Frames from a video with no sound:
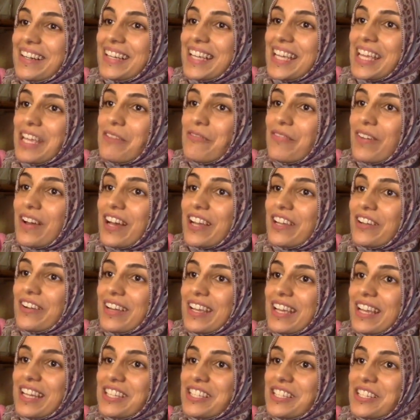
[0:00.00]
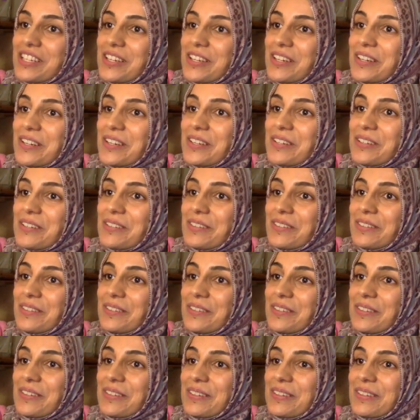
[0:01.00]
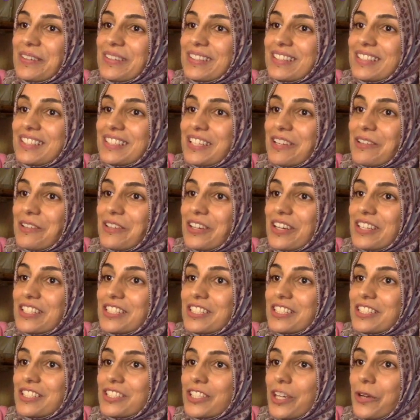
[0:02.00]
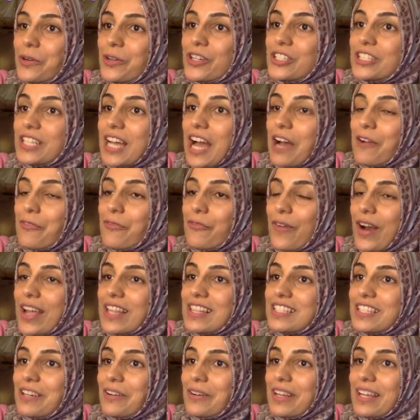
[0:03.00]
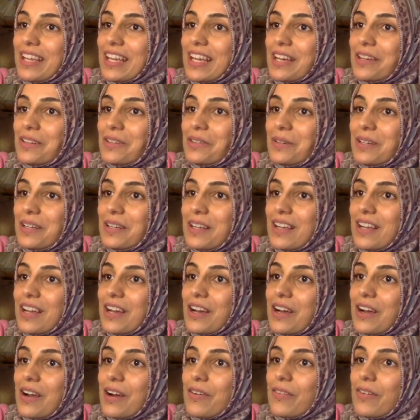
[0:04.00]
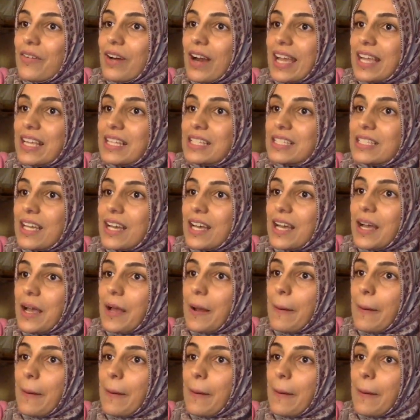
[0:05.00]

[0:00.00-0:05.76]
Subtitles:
Eva, you're here too. Oh, so good. So good to have friends on here. Right.